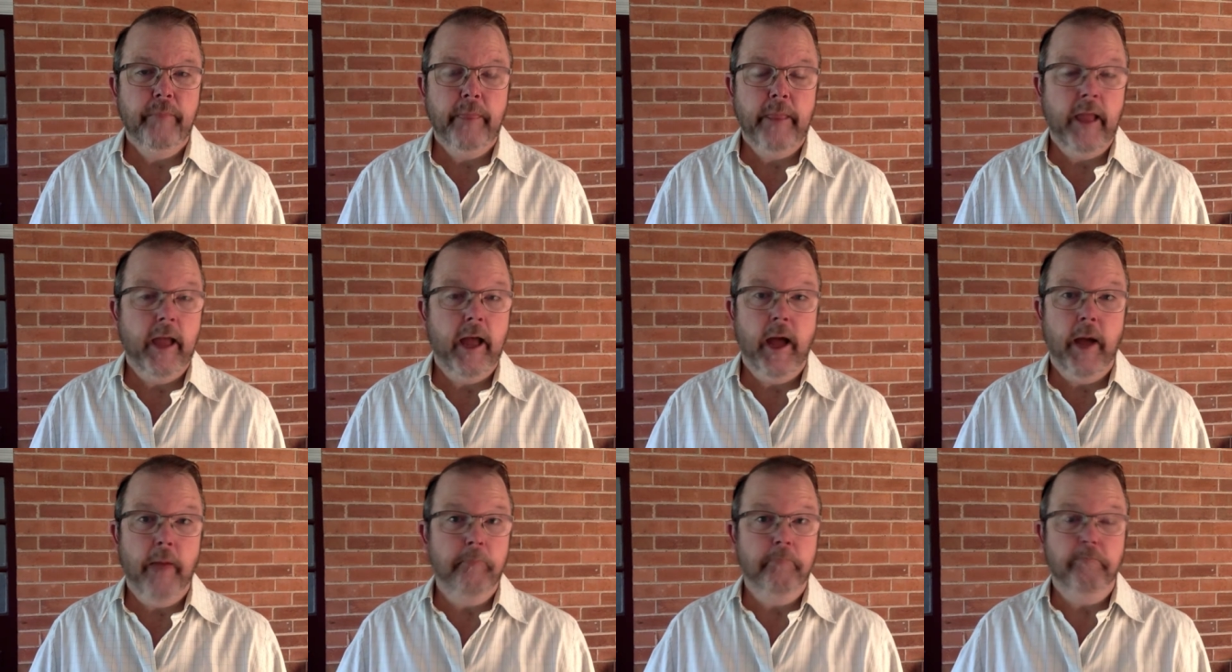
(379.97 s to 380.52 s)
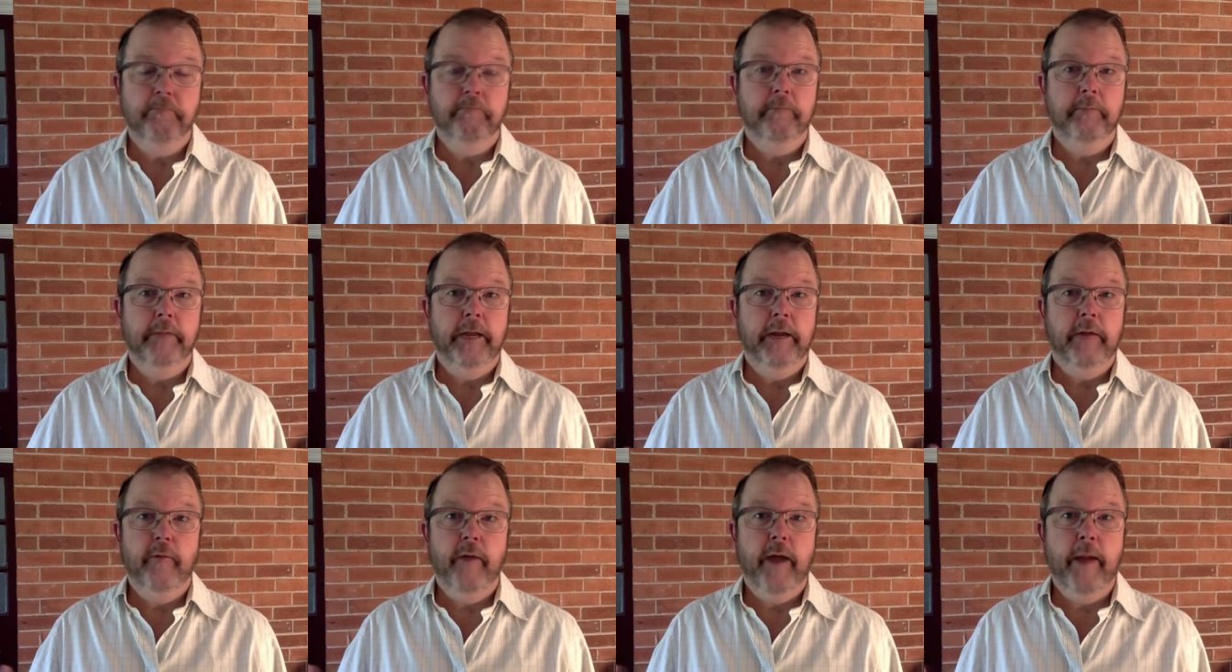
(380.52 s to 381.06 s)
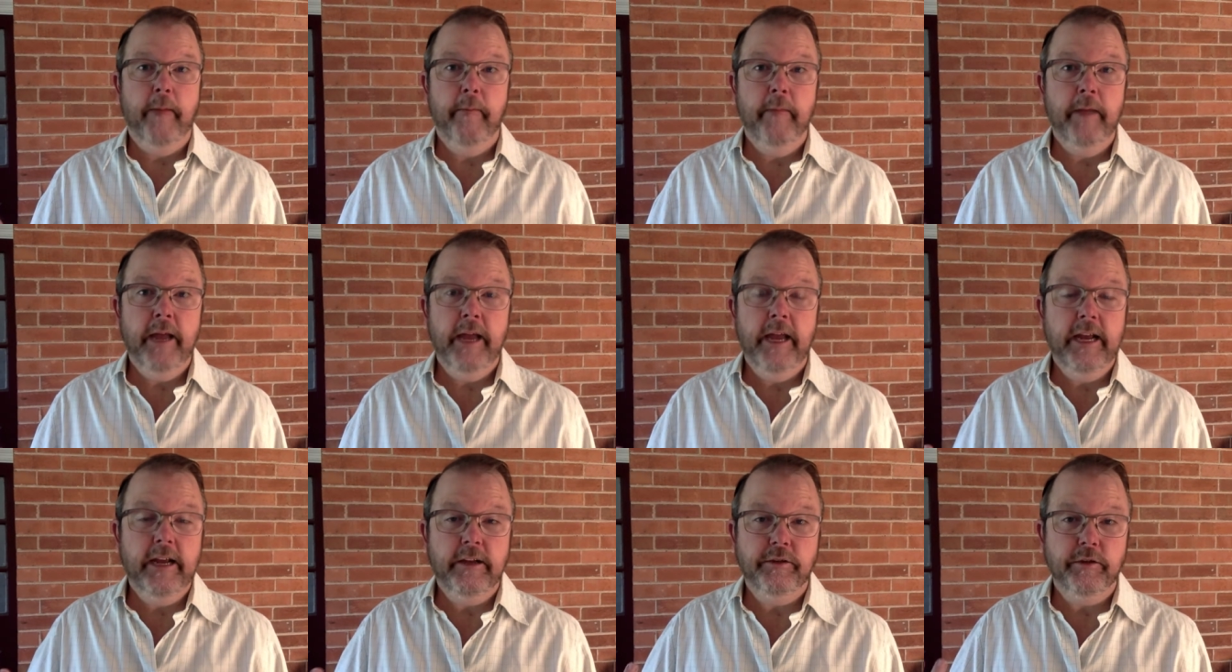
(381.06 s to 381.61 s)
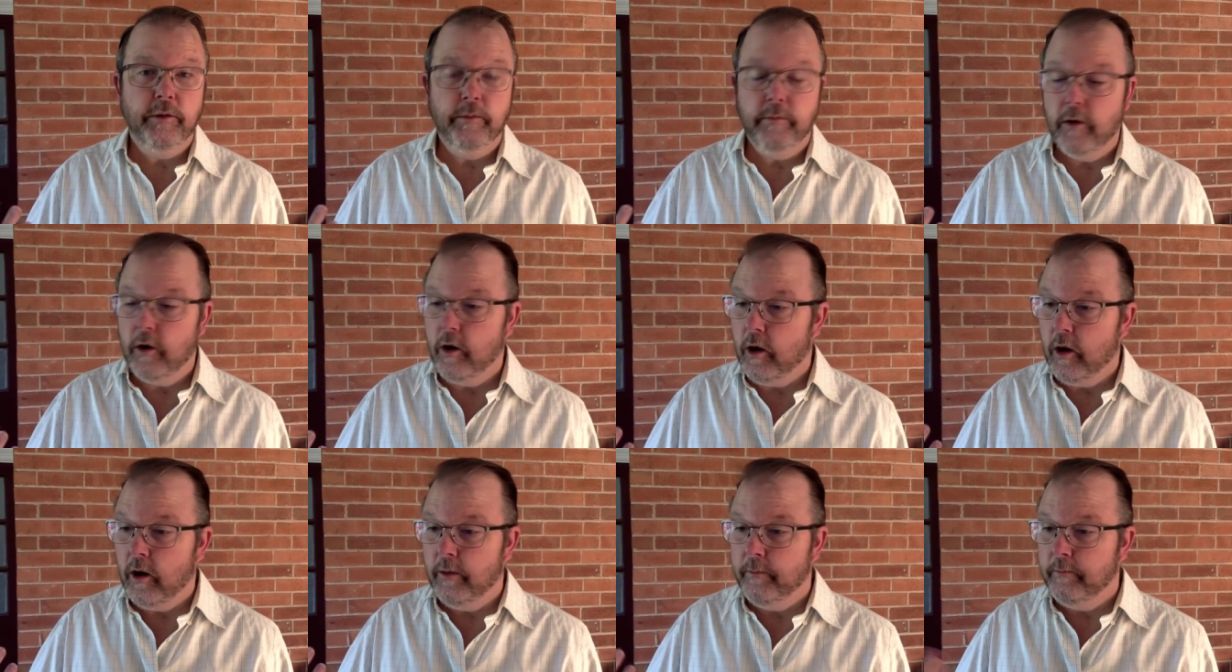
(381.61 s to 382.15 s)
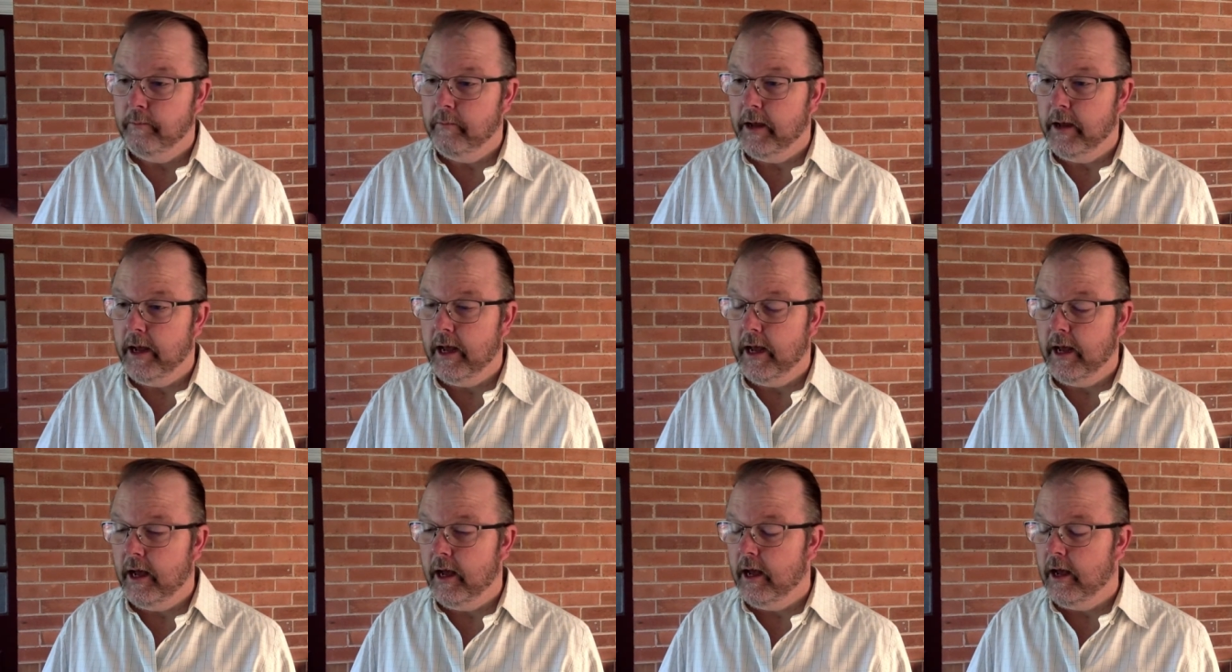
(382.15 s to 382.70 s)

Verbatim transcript: Um, it grabbed me because I'm I'm uh,